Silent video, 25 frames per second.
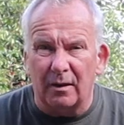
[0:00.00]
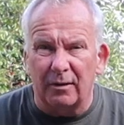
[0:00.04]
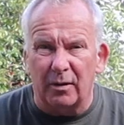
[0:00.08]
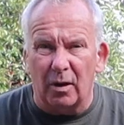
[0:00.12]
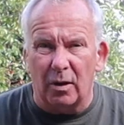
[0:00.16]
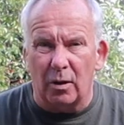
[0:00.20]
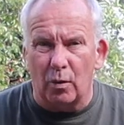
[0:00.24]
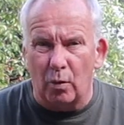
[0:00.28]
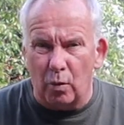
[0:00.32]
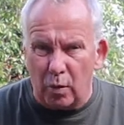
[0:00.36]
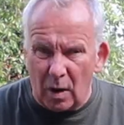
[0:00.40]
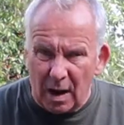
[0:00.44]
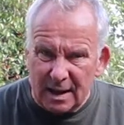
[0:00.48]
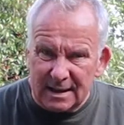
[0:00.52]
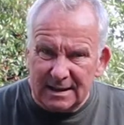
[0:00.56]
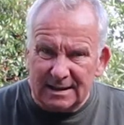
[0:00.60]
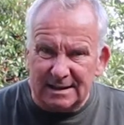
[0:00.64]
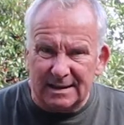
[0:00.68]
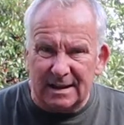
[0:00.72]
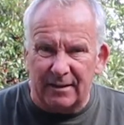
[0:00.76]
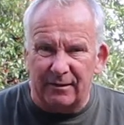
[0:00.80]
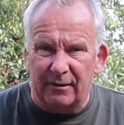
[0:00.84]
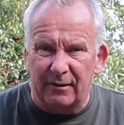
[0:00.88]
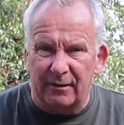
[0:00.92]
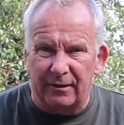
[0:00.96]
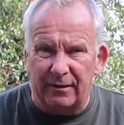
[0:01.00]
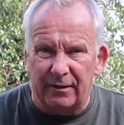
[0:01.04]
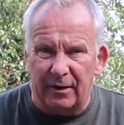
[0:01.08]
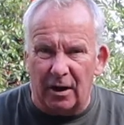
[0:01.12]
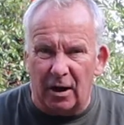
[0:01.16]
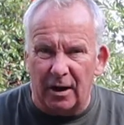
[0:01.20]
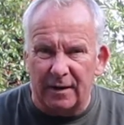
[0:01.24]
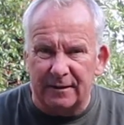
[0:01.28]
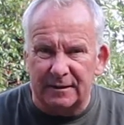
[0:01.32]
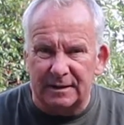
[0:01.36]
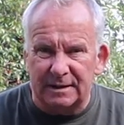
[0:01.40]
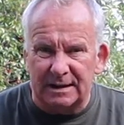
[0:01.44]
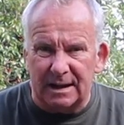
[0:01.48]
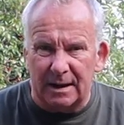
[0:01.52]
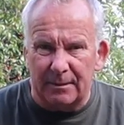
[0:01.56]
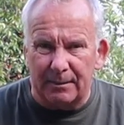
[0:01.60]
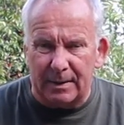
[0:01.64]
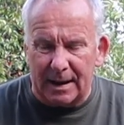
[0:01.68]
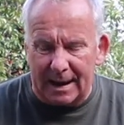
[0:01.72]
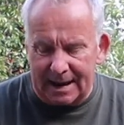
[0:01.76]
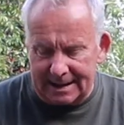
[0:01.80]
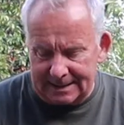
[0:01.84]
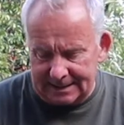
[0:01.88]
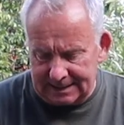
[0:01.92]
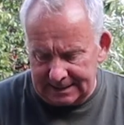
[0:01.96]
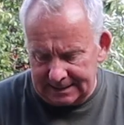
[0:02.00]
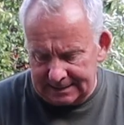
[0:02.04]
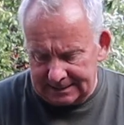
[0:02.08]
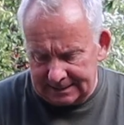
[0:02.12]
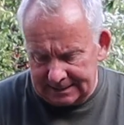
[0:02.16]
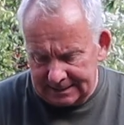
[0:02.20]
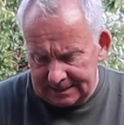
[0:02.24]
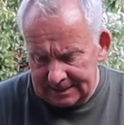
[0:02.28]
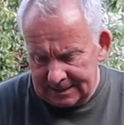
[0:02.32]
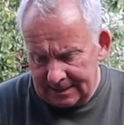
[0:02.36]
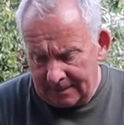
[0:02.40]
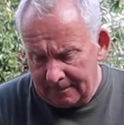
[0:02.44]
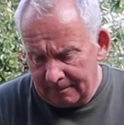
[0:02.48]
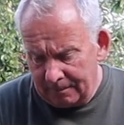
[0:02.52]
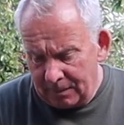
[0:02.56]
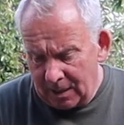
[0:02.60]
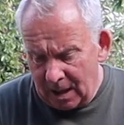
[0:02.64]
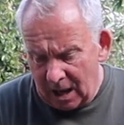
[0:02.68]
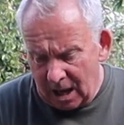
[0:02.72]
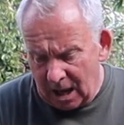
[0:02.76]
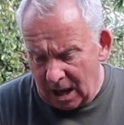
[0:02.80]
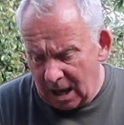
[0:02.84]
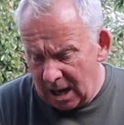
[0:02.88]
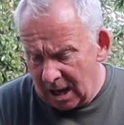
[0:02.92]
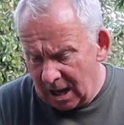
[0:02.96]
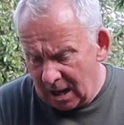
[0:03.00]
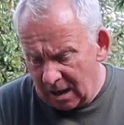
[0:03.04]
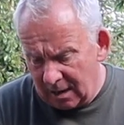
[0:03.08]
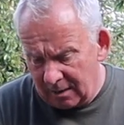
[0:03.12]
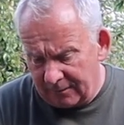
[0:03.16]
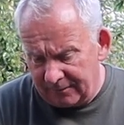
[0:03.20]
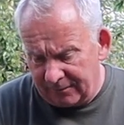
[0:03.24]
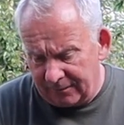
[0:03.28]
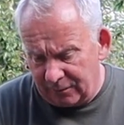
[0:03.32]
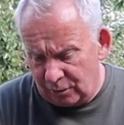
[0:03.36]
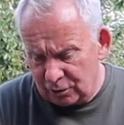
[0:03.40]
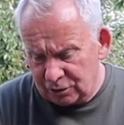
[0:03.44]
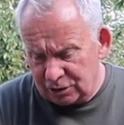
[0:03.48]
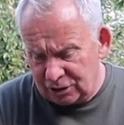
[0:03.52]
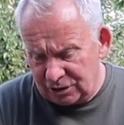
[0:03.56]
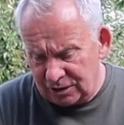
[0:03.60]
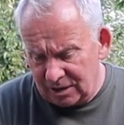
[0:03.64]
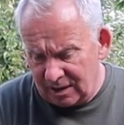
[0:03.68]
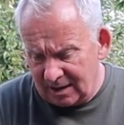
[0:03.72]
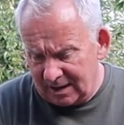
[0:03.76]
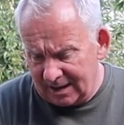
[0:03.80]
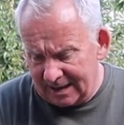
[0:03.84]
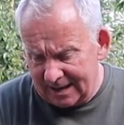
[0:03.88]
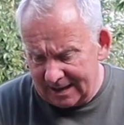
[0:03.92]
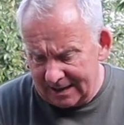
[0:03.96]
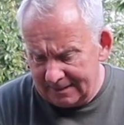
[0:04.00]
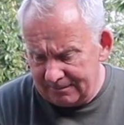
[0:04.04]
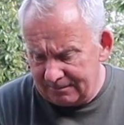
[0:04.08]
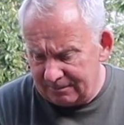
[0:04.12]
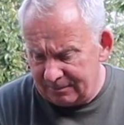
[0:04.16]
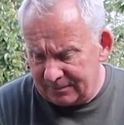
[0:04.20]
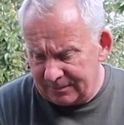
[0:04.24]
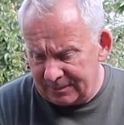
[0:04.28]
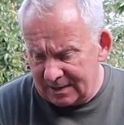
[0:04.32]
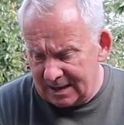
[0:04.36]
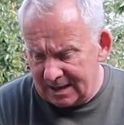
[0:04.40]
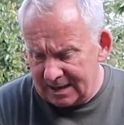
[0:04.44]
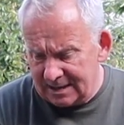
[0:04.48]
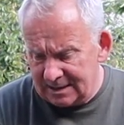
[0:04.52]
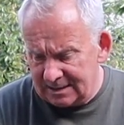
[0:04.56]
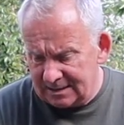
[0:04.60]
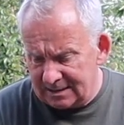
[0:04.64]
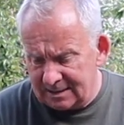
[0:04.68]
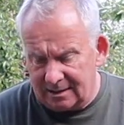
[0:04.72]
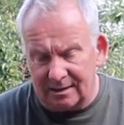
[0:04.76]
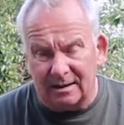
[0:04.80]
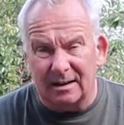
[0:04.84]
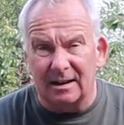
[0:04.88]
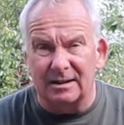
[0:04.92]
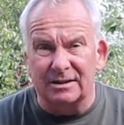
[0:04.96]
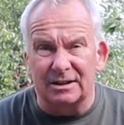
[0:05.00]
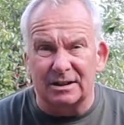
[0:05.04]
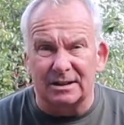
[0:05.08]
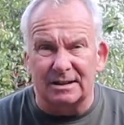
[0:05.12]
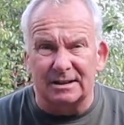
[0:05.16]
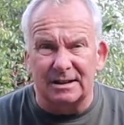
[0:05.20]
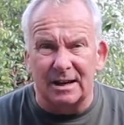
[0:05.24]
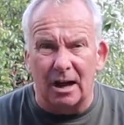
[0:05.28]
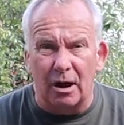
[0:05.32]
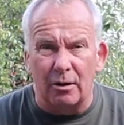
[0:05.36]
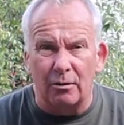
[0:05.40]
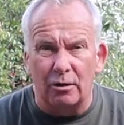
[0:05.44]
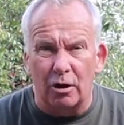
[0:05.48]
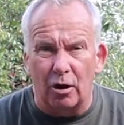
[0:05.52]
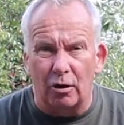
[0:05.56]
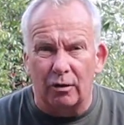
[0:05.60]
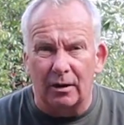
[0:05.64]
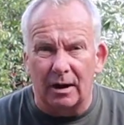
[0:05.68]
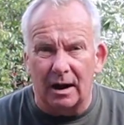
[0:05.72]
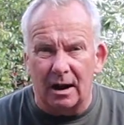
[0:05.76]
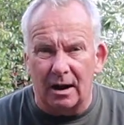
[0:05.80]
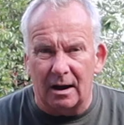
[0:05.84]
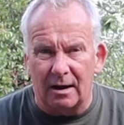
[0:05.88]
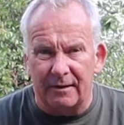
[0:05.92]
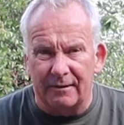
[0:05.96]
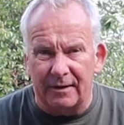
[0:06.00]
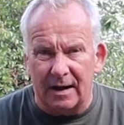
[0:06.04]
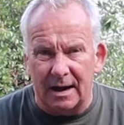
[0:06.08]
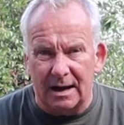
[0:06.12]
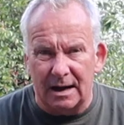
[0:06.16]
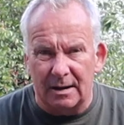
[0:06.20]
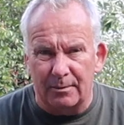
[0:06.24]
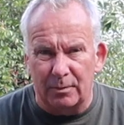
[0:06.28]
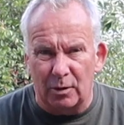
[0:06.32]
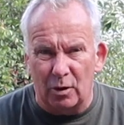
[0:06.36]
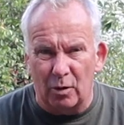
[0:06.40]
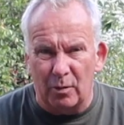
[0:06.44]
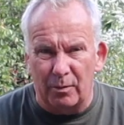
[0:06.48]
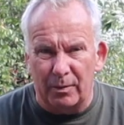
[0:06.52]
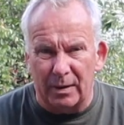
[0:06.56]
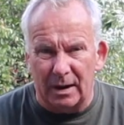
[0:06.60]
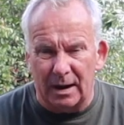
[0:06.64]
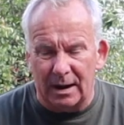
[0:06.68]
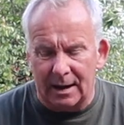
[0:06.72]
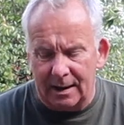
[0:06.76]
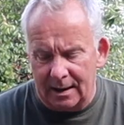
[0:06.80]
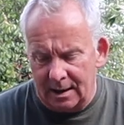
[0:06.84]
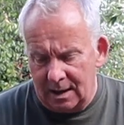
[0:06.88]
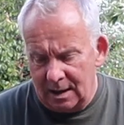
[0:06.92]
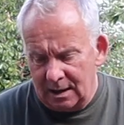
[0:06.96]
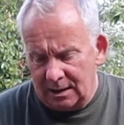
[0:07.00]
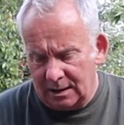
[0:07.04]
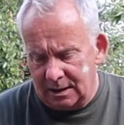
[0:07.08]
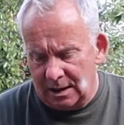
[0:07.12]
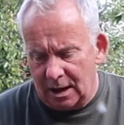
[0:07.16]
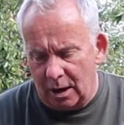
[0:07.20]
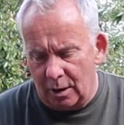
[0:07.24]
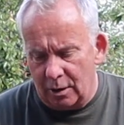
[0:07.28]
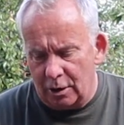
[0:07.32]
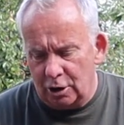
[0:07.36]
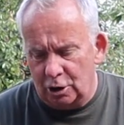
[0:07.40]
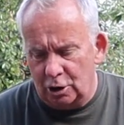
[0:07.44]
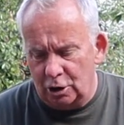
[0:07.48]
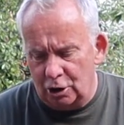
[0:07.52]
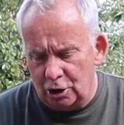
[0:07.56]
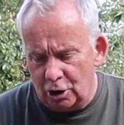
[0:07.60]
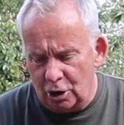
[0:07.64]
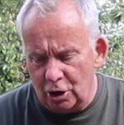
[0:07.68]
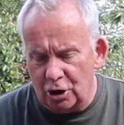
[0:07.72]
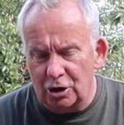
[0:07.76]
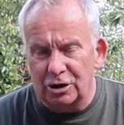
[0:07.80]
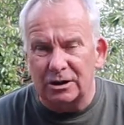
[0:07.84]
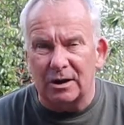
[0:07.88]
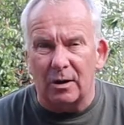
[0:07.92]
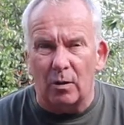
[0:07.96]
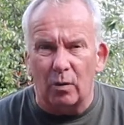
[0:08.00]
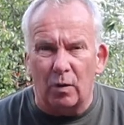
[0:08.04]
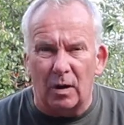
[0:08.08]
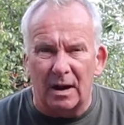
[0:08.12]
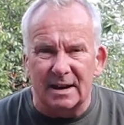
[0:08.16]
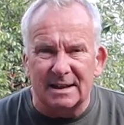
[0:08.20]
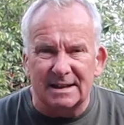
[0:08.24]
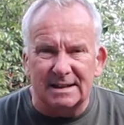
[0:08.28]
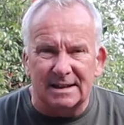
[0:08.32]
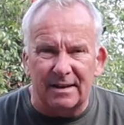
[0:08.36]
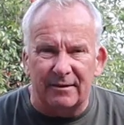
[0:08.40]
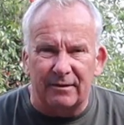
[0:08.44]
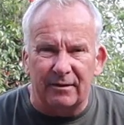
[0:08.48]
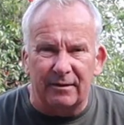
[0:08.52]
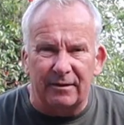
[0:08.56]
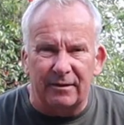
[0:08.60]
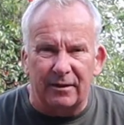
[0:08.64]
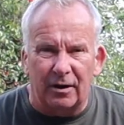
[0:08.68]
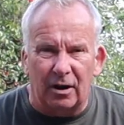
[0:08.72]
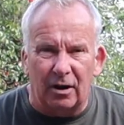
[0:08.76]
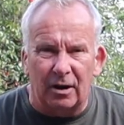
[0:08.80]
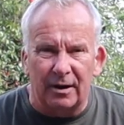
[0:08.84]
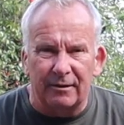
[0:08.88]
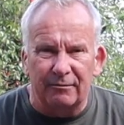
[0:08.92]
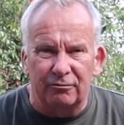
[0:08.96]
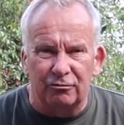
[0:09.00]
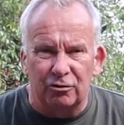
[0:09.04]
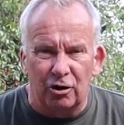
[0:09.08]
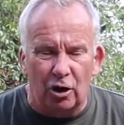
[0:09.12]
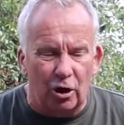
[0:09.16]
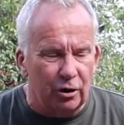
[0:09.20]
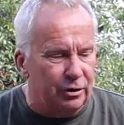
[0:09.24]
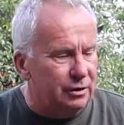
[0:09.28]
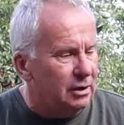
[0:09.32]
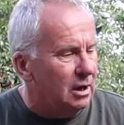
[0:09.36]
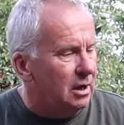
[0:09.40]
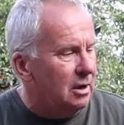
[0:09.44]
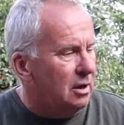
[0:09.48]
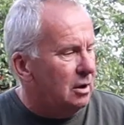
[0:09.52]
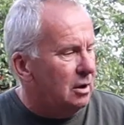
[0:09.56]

I've got the 175 tip added. Unfortunately, these are just no longer available, but you know, a good 175 rod